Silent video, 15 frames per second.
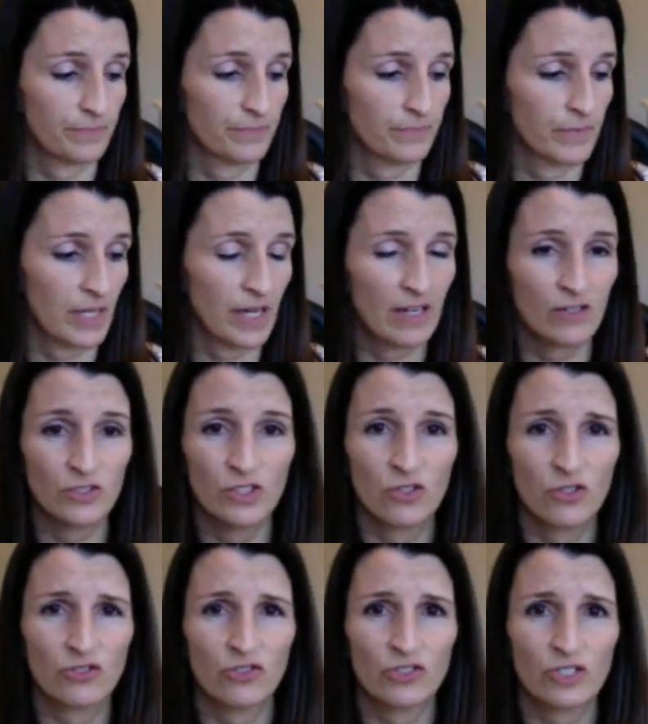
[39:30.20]
I don't do
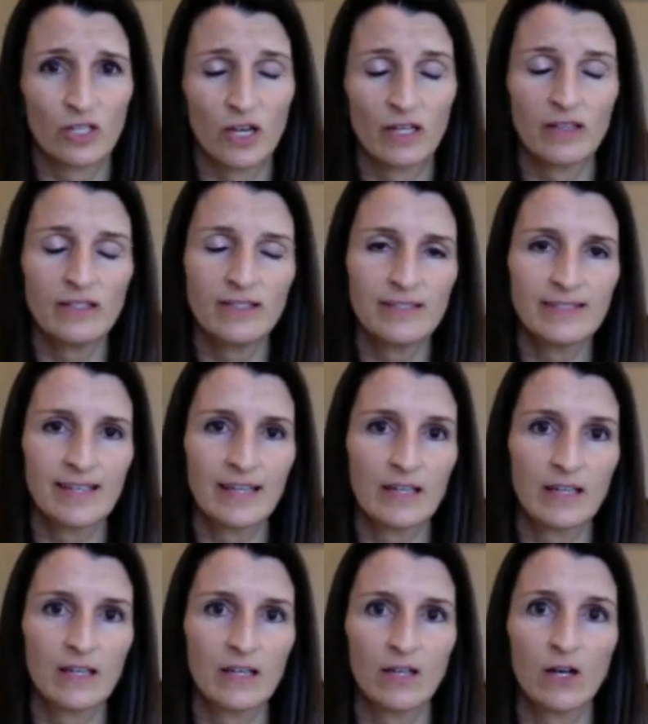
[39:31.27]
groceries online unless it's
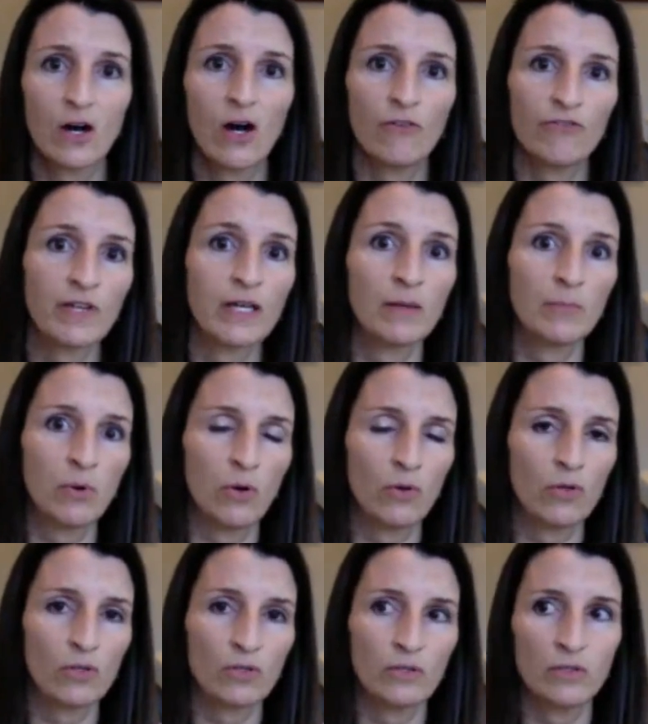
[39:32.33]
like coffee in
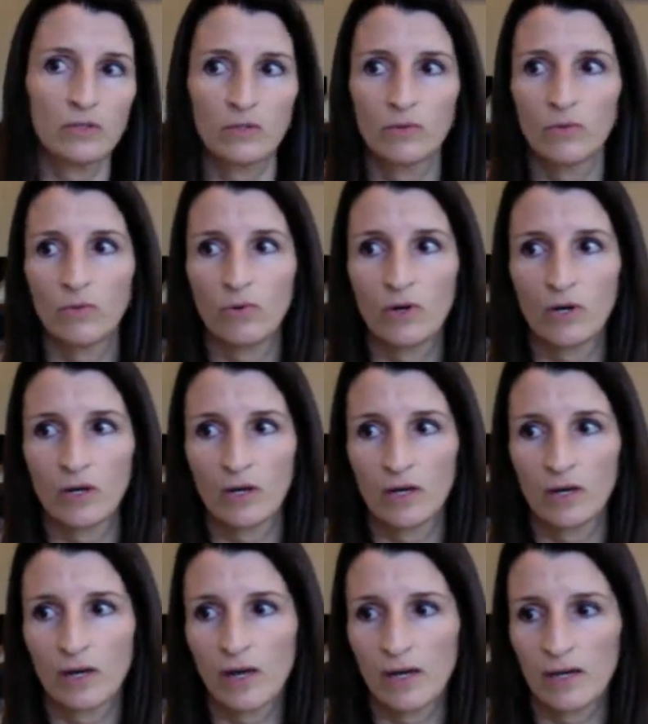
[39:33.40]
bulk
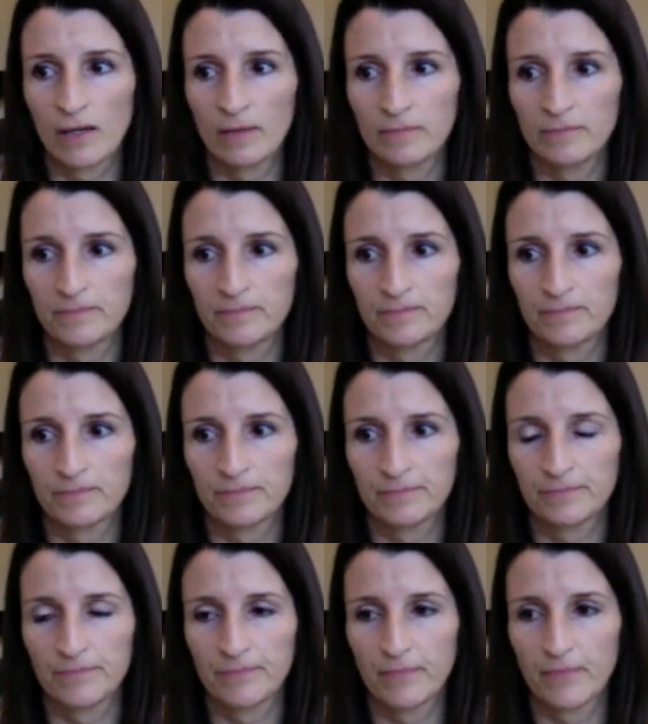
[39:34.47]
or
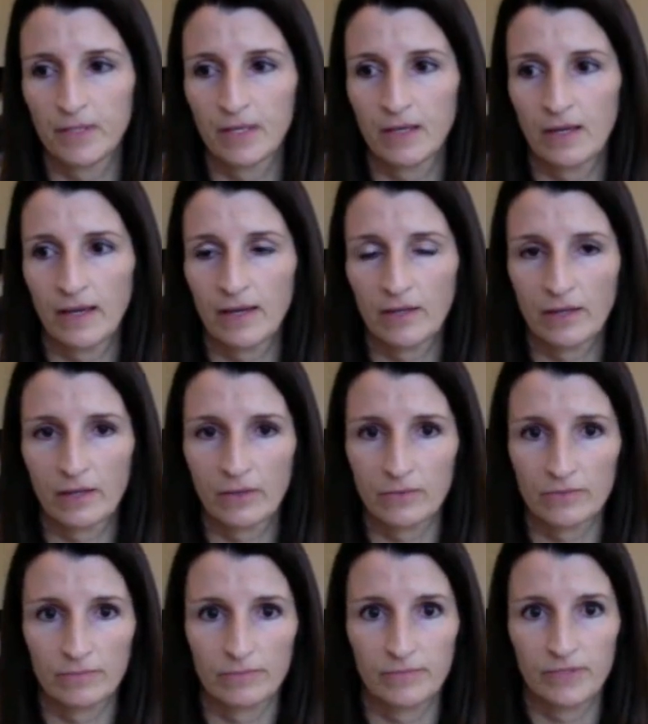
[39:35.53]
I don't
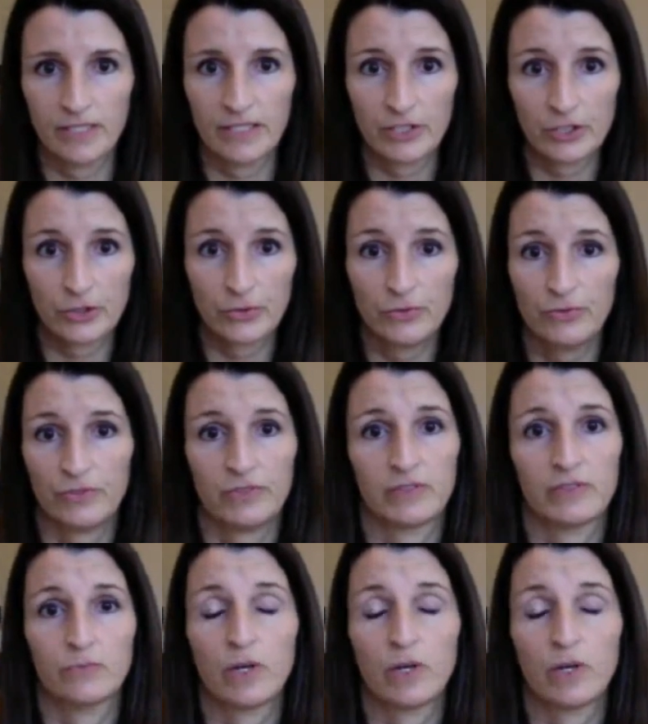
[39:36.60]
know, tissues.